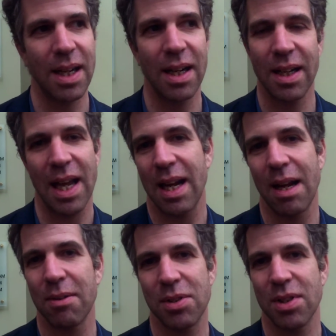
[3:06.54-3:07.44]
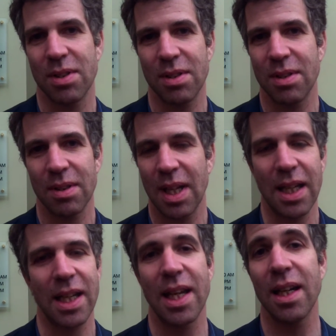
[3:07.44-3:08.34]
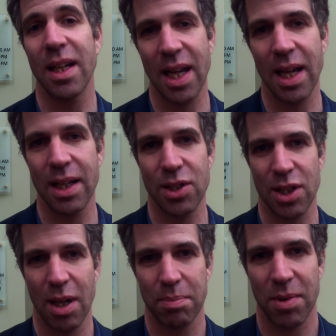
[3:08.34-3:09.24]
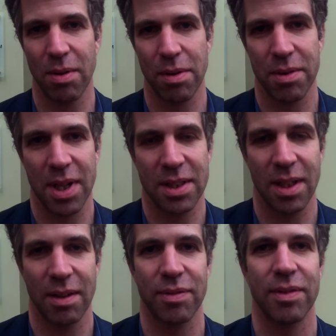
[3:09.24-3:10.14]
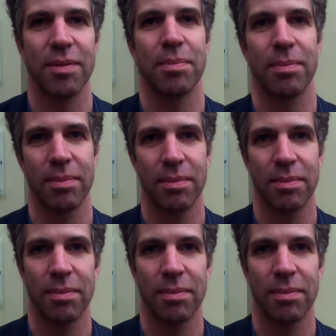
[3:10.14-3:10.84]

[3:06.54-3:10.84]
again, I was just like a kid in a candy shop going through that stuff.